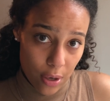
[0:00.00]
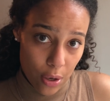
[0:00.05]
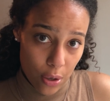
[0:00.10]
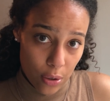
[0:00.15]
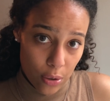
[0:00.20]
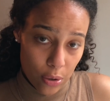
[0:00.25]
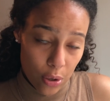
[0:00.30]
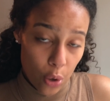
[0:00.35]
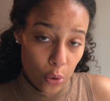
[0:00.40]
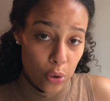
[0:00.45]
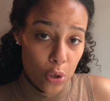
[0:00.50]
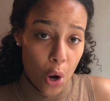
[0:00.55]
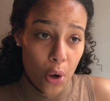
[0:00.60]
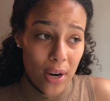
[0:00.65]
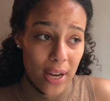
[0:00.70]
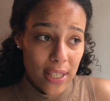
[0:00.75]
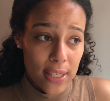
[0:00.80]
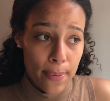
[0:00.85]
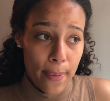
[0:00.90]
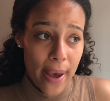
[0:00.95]
So don't
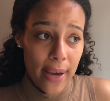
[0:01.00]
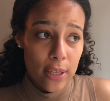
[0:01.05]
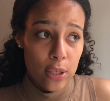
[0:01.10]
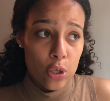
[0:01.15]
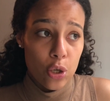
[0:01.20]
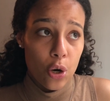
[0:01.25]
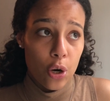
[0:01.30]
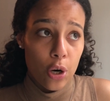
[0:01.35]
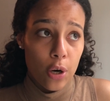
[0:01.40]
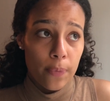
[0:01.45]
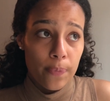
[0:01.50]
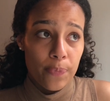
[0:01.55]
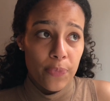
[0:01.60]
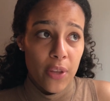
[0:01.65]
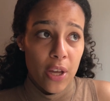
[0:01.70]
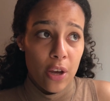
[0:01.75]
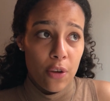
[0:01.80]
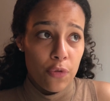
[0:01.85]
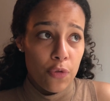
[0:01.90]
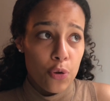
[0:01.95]
expect
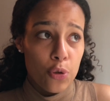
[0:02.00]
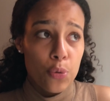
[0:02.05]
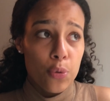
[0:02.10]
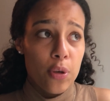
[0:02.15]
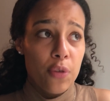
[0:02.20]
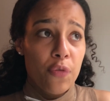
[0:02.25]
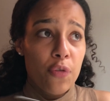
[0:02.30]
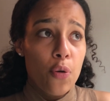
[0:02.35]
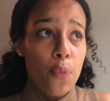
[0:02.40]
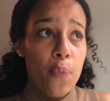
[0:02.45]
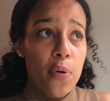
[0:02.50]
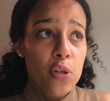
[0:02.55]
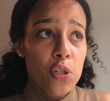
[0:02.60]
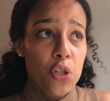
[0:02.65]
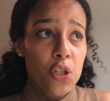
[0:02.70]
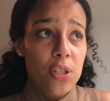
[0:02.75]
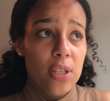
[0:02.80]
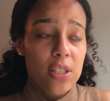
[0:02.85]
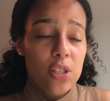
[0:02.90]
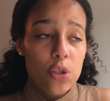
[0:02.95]
if you
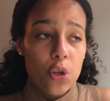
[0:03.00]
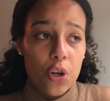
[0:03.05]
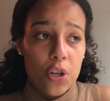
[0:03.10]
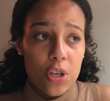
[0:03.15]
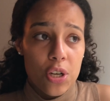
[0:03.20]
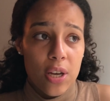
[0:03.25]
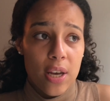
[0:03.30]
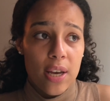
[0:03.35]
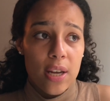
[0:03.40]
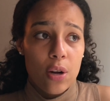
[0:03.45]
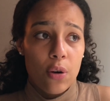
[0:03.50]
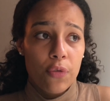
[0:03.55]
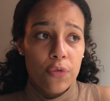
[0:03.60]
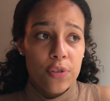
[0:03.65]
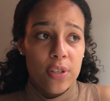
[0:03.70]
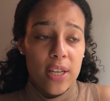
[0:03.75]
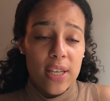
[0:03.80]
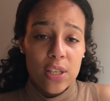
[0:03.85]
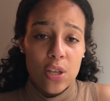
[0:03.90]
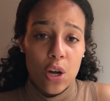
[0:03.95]
purchase a starter kit of
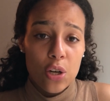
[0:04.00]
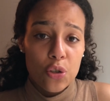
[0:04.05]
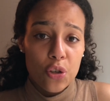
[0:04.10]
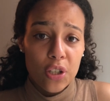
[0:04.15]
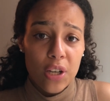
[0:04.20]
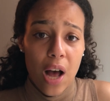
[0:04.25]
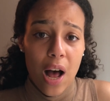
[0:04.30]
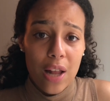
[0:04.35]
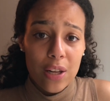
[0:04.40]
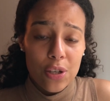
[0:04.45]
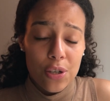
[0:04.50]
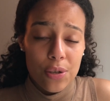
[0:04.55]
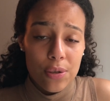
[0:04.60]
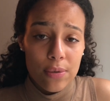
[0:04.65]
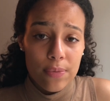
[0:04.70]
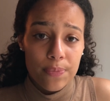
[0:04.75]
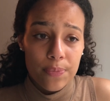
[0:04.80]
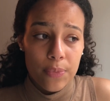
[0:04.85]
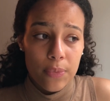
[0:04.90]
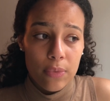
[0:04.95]
$600,
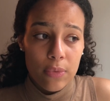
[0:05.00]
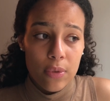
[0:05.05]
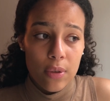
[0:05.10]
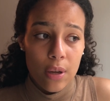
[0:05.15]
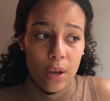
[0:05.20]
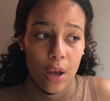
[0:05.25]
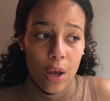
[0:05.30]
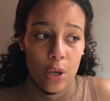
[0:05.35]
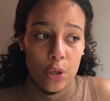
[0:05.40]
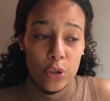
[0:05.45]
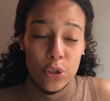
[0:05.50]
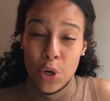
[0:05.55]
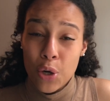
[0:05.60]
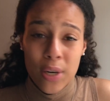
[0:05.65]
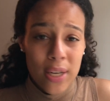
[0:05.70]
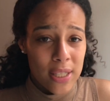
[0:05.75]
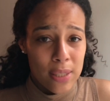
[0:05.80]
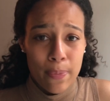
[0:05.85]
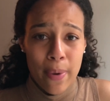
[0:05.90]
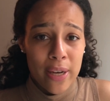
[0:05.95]
don't
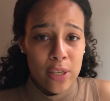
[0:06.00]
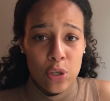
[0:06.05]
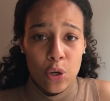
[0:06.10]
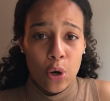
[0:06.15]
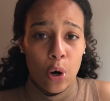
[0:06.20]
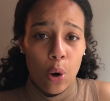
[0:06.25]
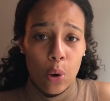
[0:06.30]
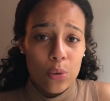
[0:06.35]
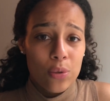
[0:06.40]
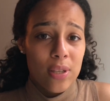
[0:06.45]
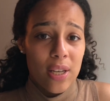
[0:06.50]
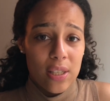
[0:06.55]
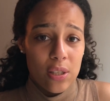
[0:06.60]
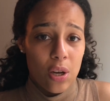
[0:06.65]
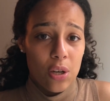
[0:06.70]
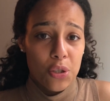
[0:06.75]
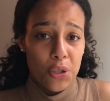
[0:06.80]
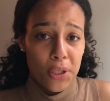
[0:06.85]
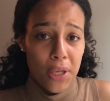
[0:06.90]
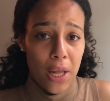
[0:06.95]
expect your whole
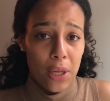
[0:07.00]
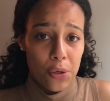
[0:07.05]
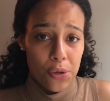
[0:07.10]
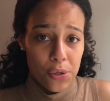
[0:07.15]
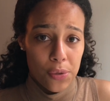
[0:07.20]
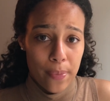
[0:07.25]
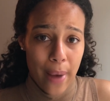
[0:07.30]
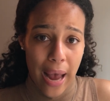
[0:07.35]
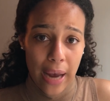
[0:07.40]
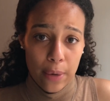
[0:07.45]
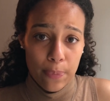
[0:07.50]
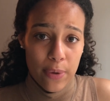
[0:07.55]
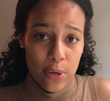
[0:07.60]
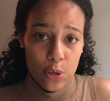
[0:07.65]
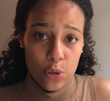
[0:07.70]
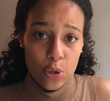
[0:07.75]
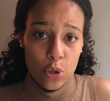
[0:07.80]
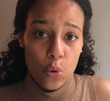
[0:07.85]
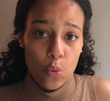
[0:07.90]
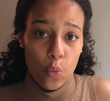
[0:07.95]
$600 back,
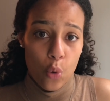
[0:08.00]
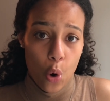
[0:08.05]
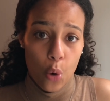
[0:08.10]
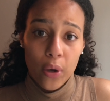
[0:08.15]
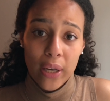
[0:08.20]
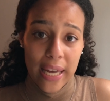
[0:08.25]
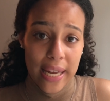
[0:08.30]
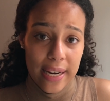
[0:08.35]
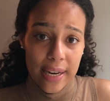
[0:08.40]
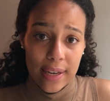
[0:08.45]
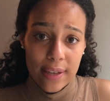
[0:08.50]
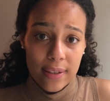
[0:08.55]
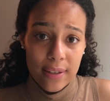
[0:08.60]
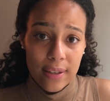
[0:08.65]
because you won't get it.